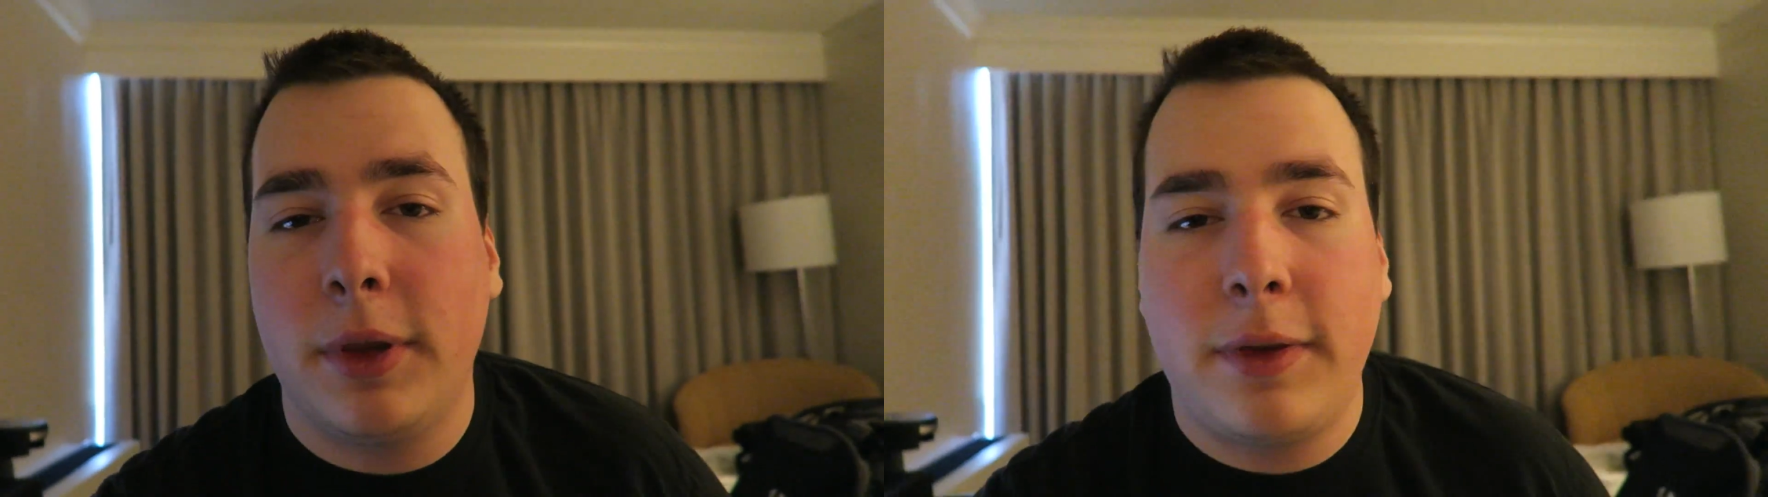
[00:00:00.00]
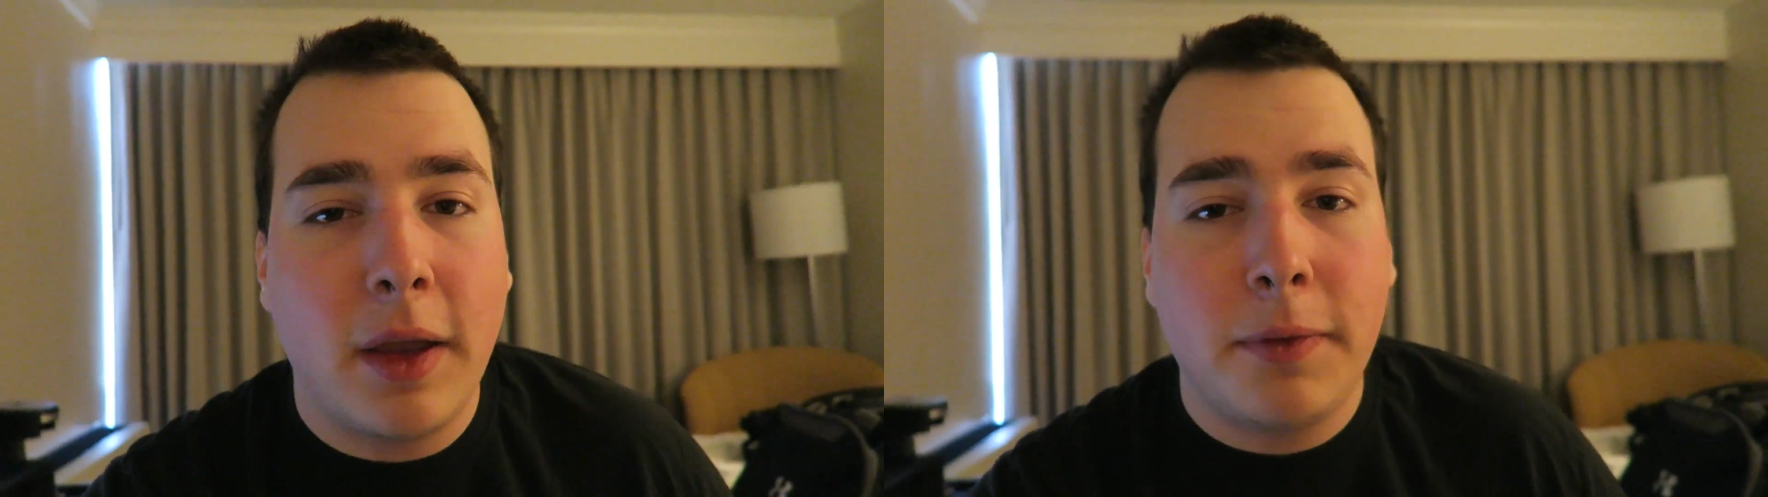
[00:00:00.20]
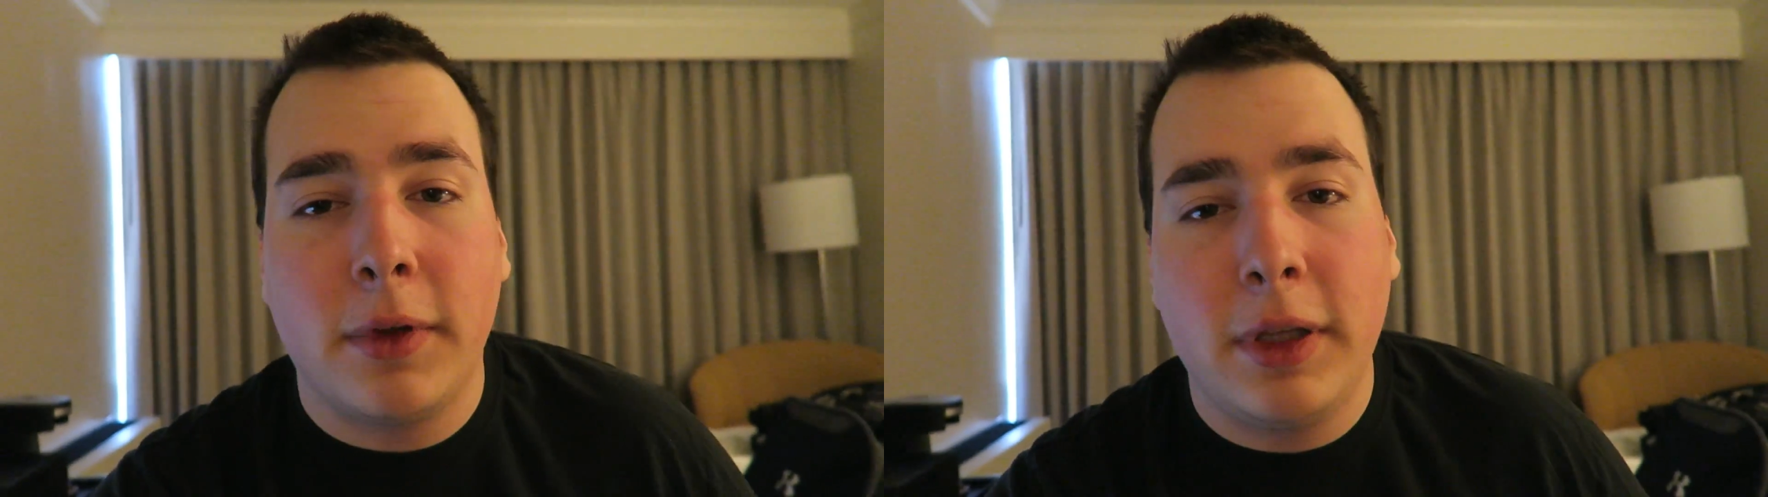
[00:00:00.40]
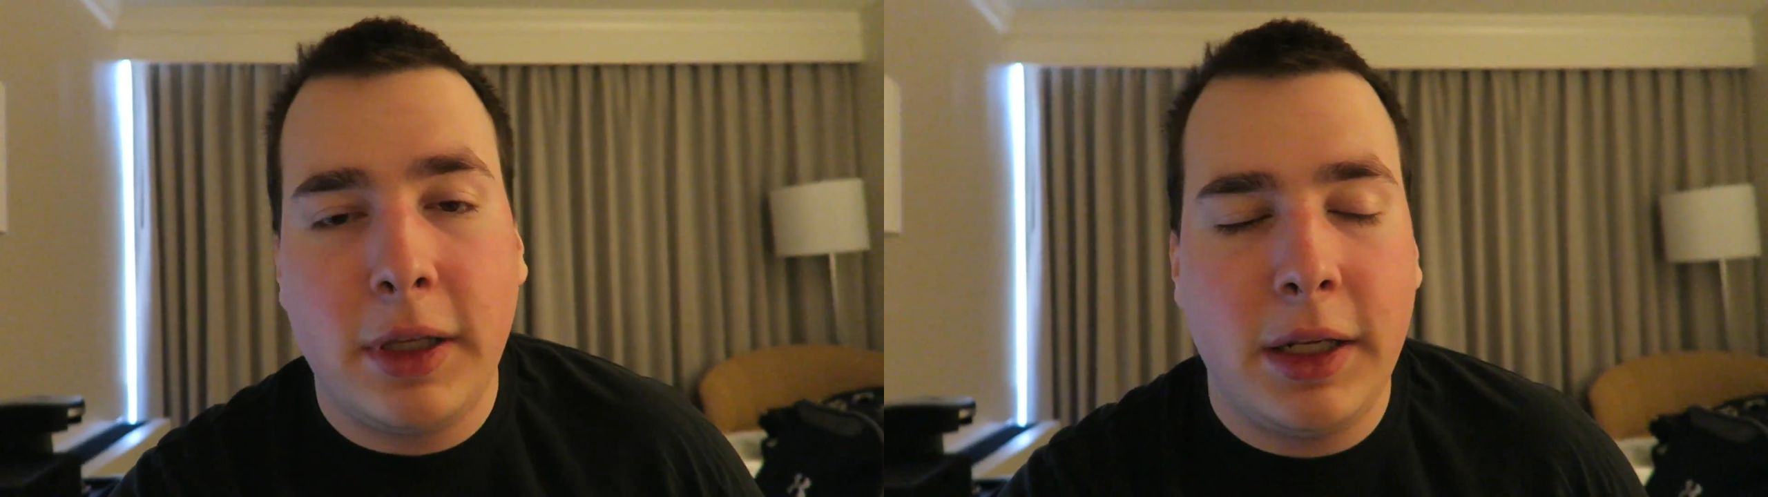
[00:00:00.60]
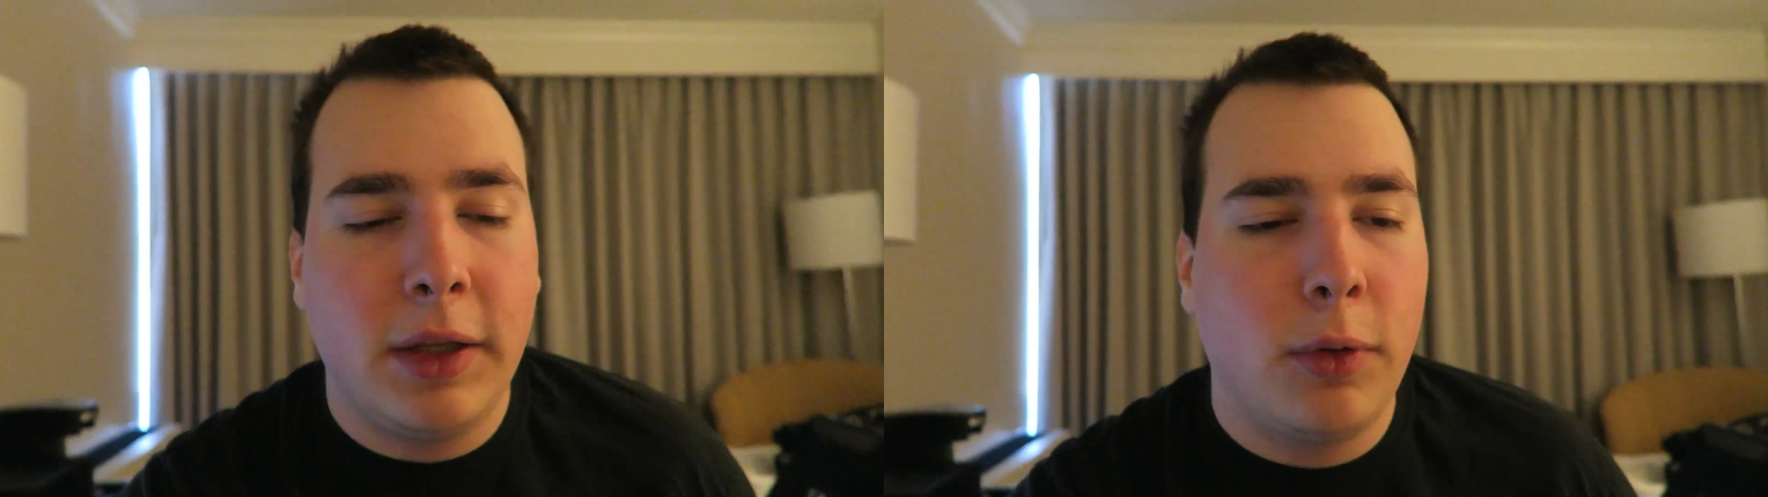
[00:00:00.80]
definitely
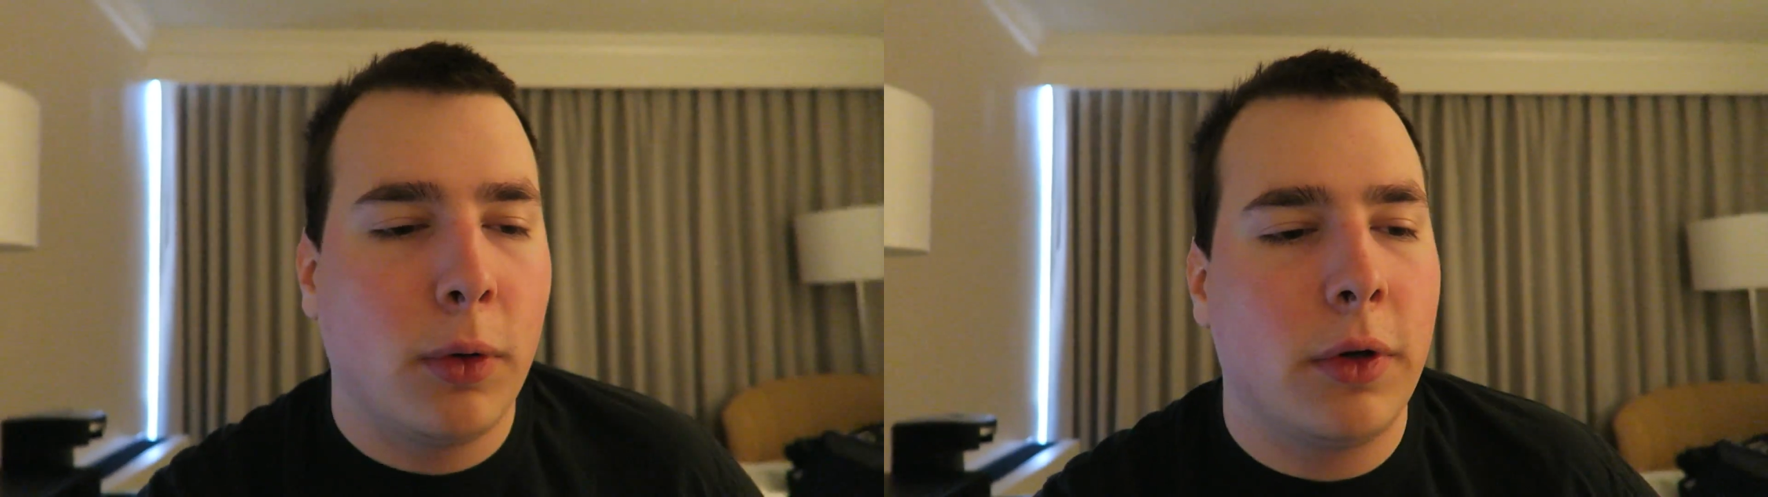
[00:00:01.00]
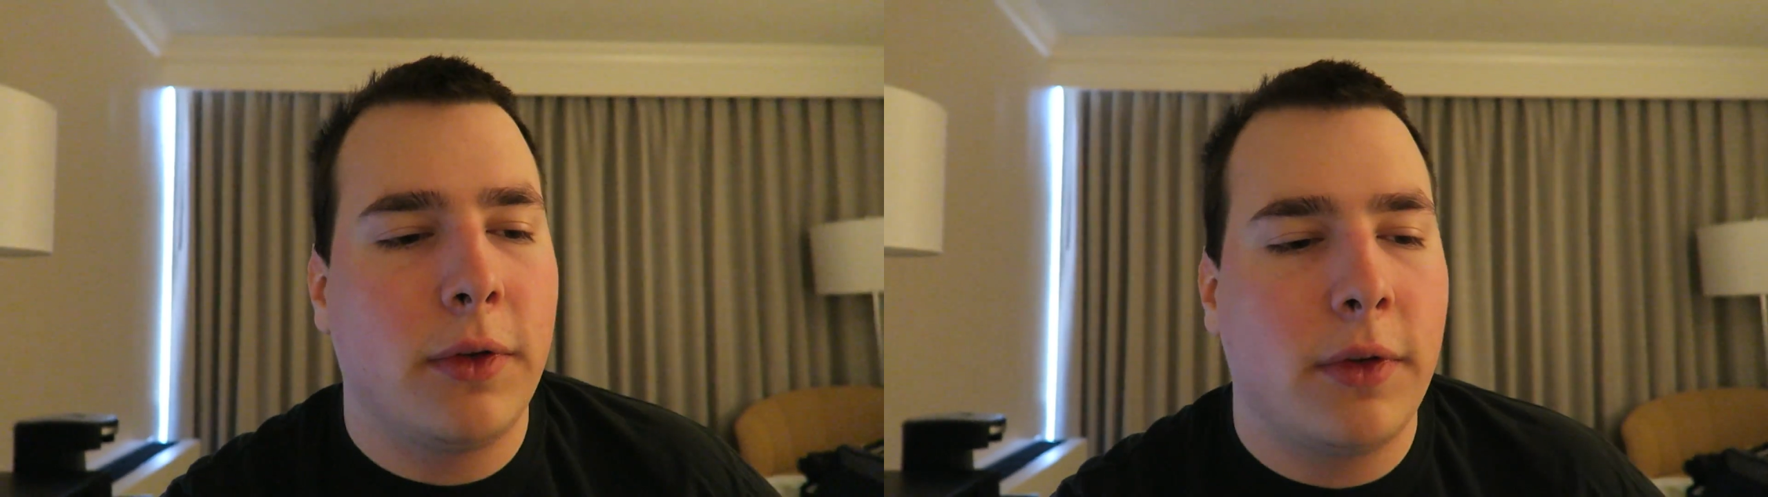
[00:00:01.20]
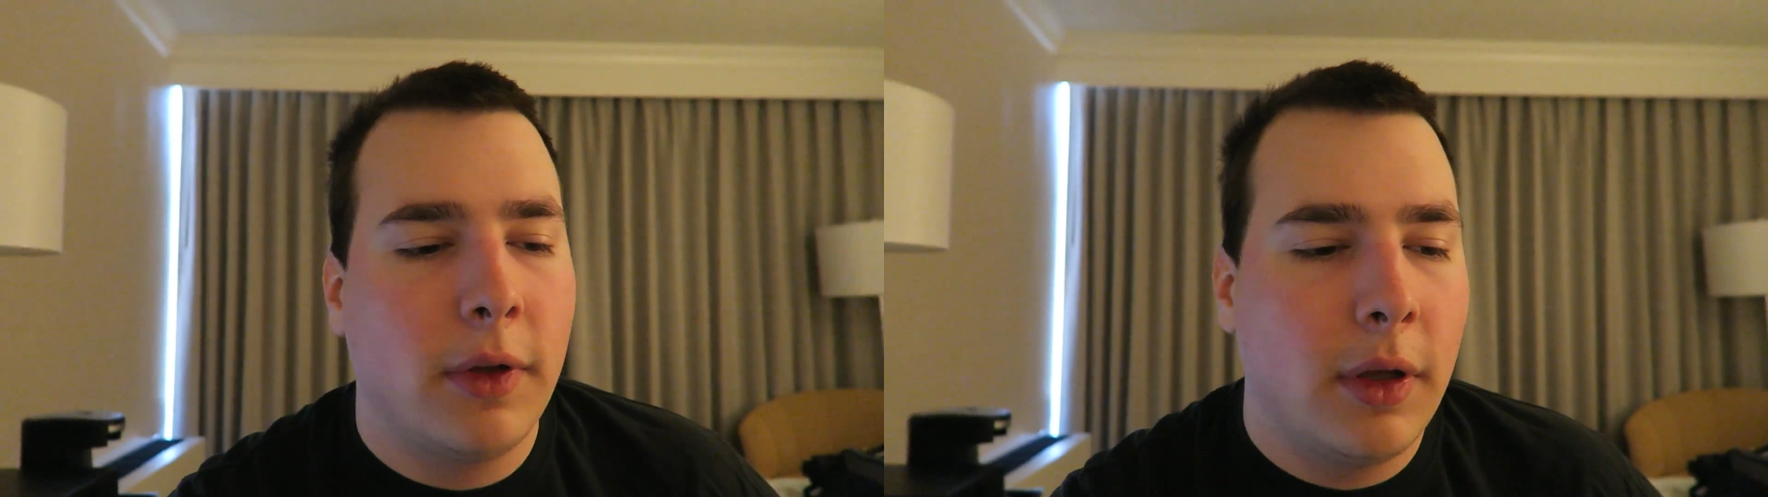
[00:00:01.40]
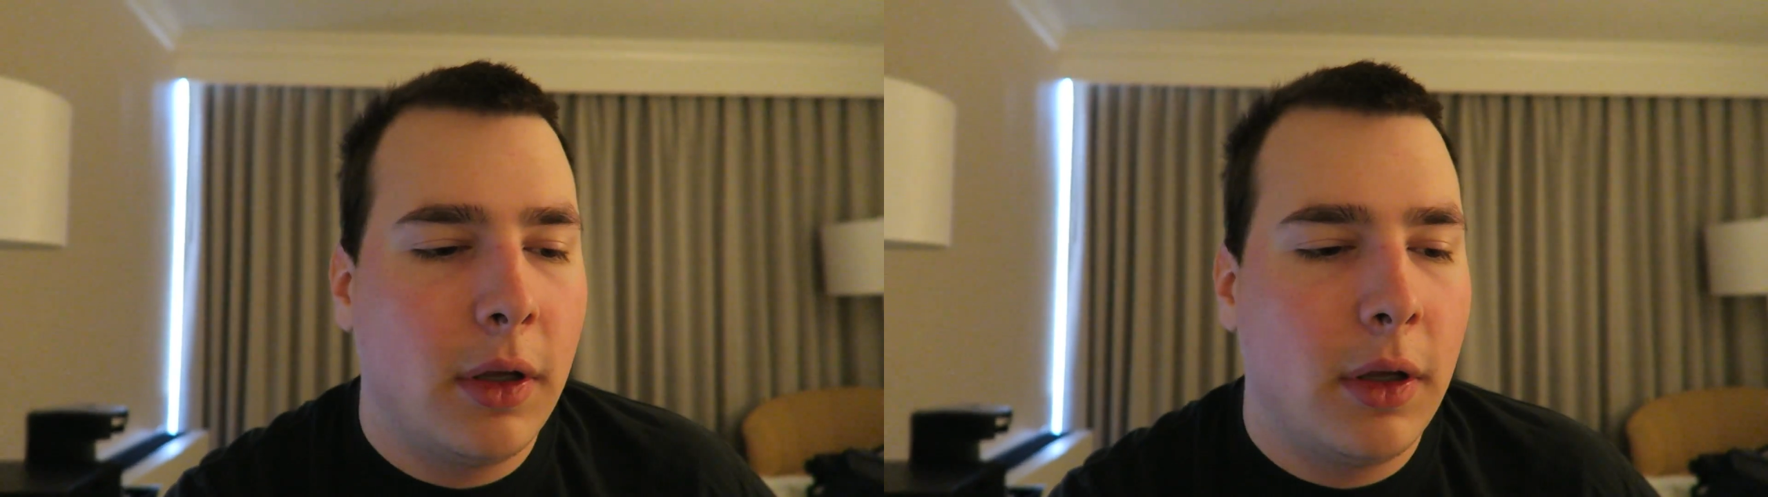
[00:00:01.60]
leaning towards